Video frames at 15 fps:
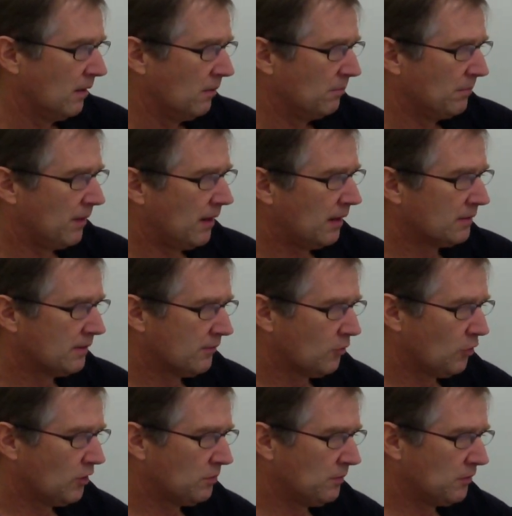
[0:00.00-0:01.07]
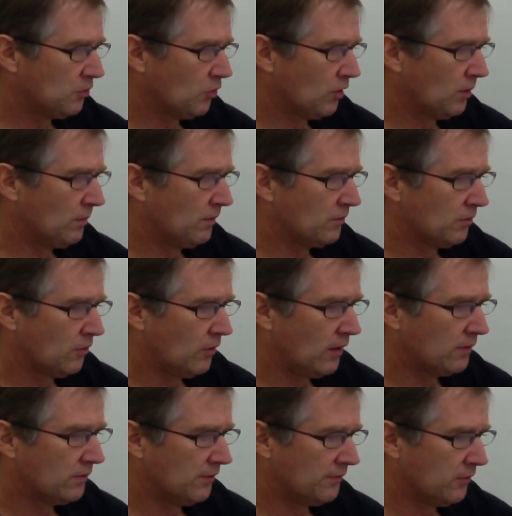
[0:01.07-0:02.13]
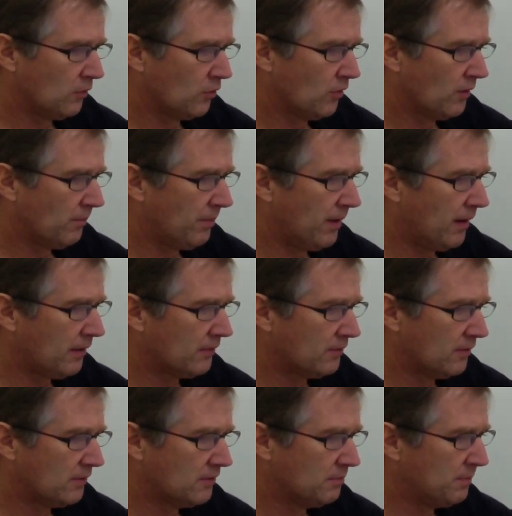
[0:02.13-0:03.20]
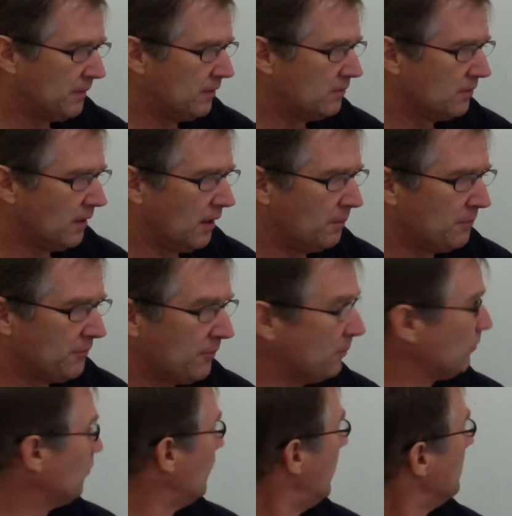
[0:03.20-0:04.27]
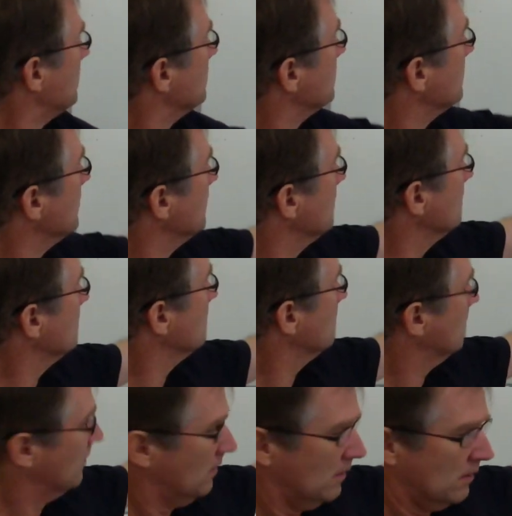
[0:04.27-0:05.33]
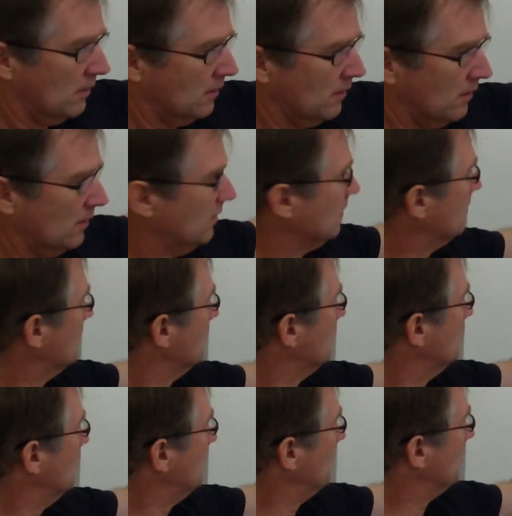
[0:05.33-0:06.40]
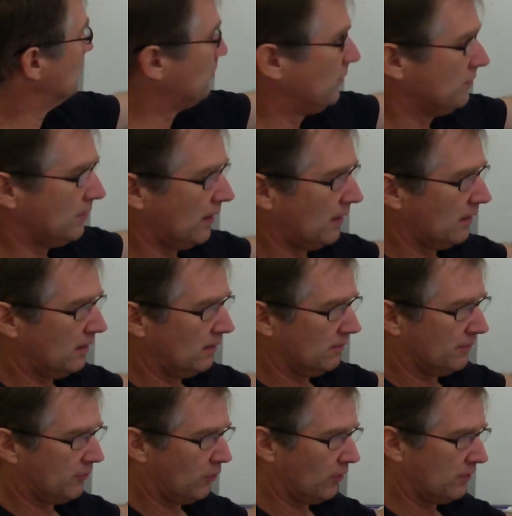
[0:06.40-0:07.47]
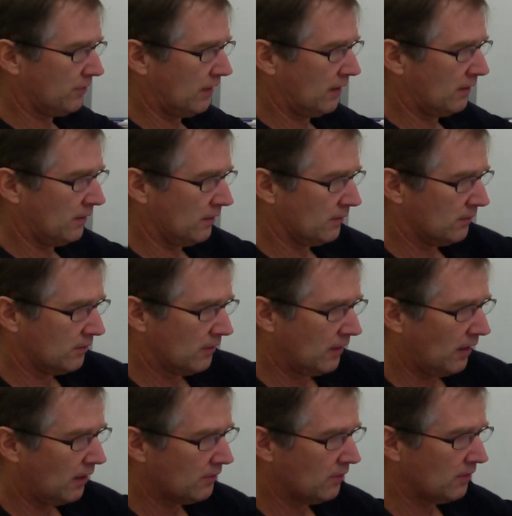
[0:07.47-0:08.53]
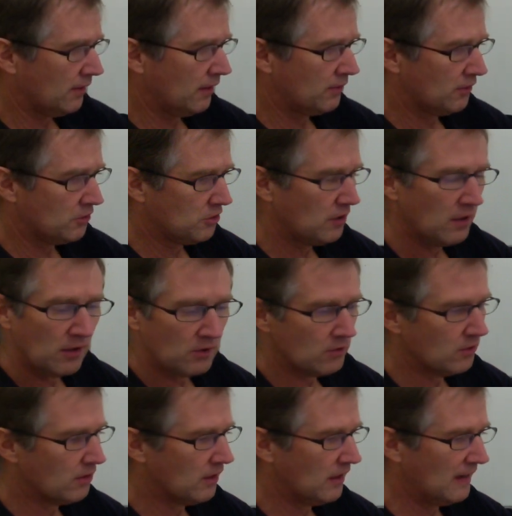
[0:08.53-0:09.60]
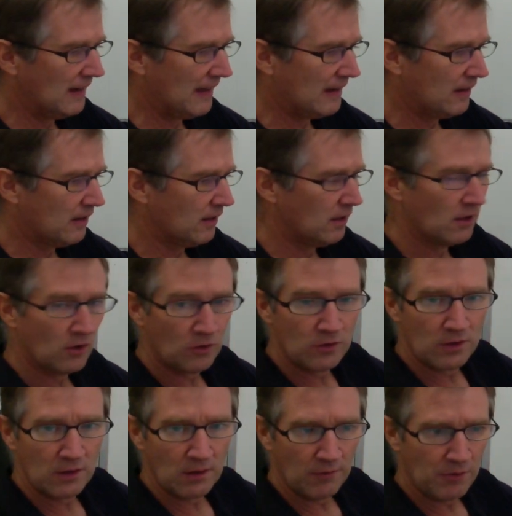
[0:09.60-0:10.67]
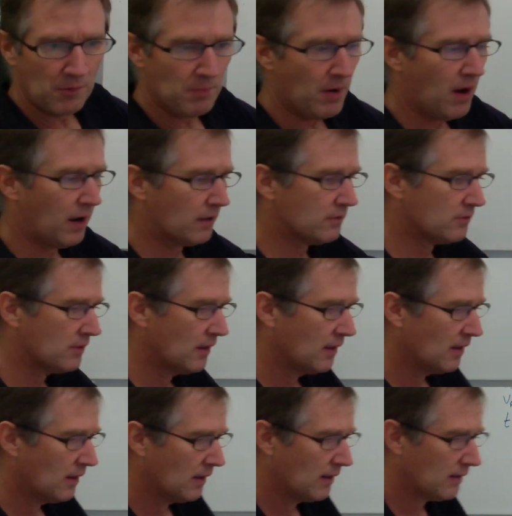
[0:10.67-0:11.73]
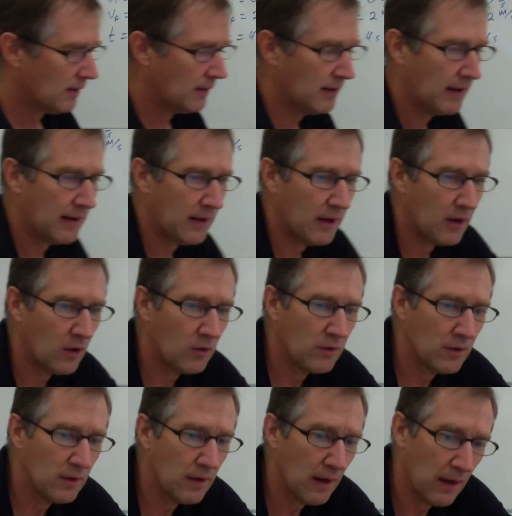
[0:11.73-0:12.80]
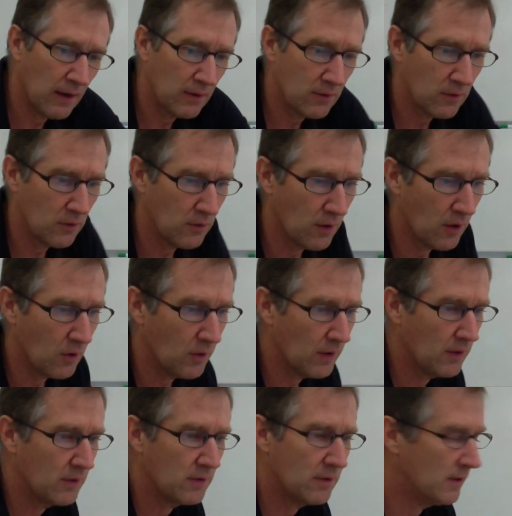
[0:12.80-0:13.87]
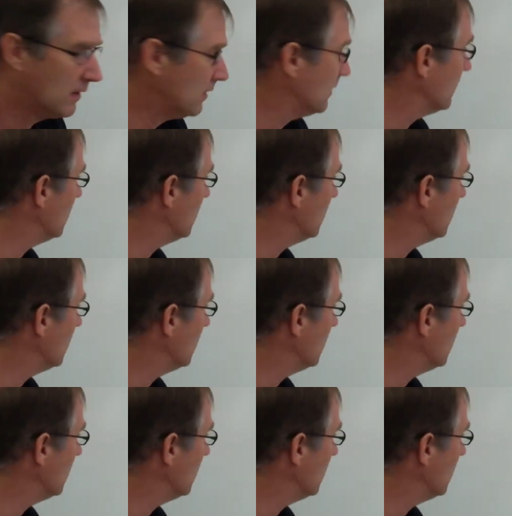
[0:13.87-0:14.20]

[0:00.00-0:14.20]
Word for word: box of Christmas ornaments across the floor. The box speeds up from rest to 2 meters per second in 4 seconds. Calculate the change in kinetic energy of the box. Kinetic energy, as you know, is the